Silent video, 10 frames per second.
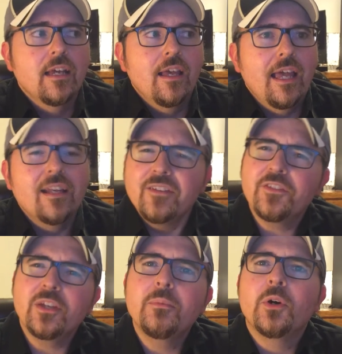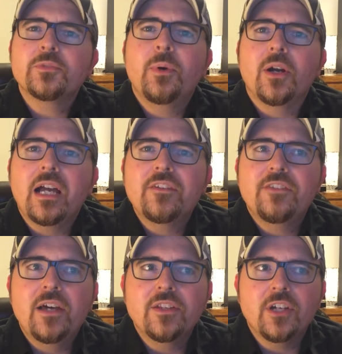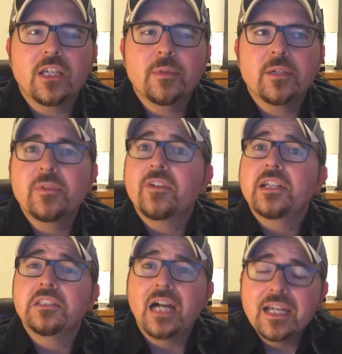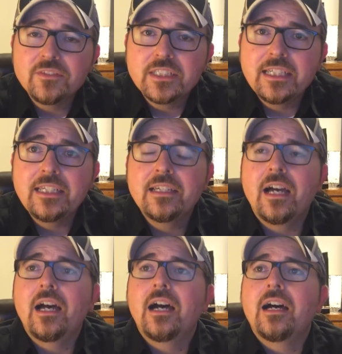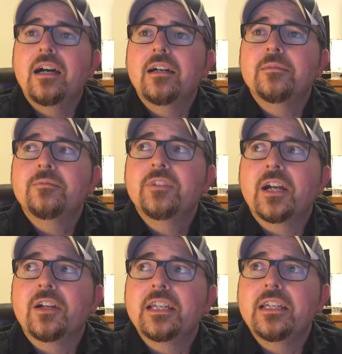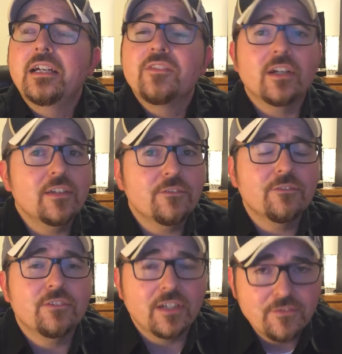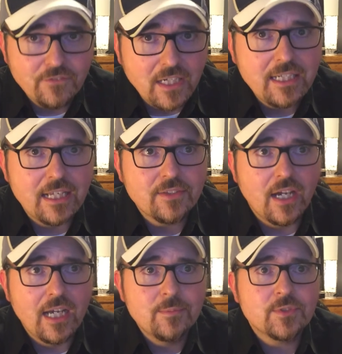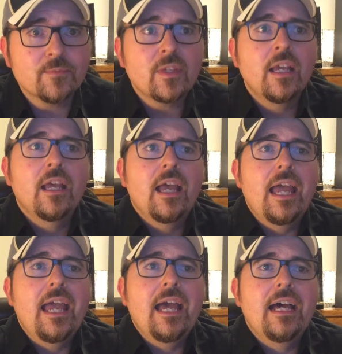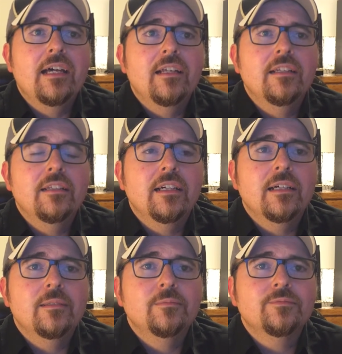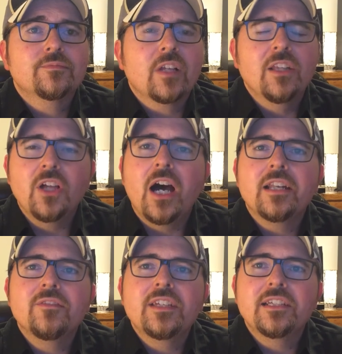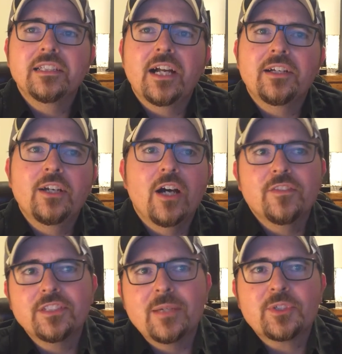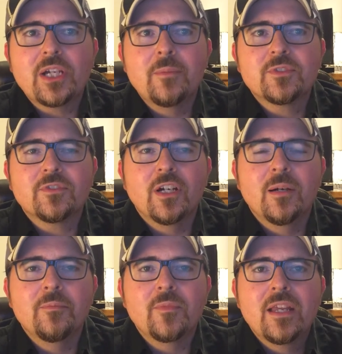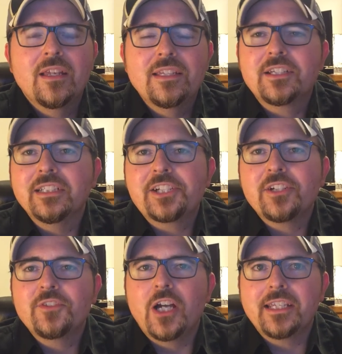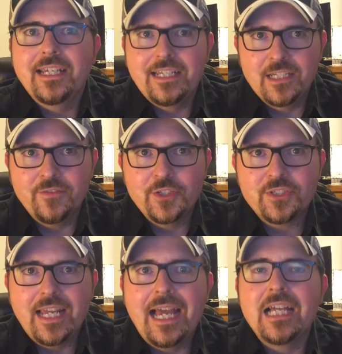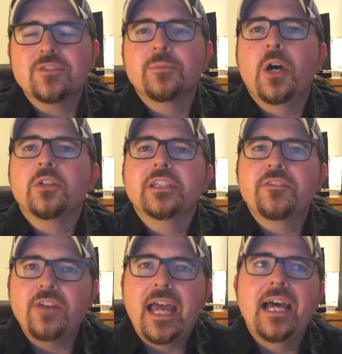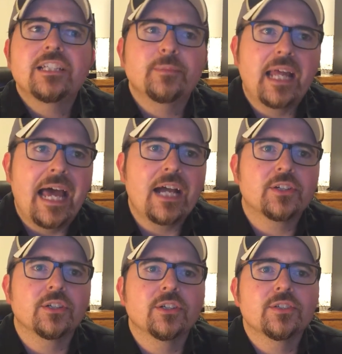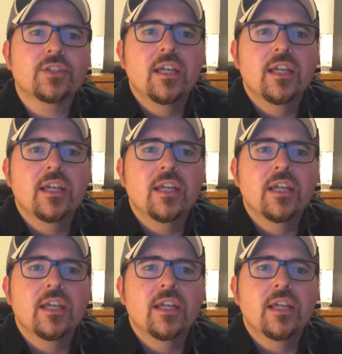And for the most part, I found the documentary to be very lively, very funny at times. And a lot of the hilarity oftentimes comes from the collection of Talking Head interviews it has, from not only fans, but actors.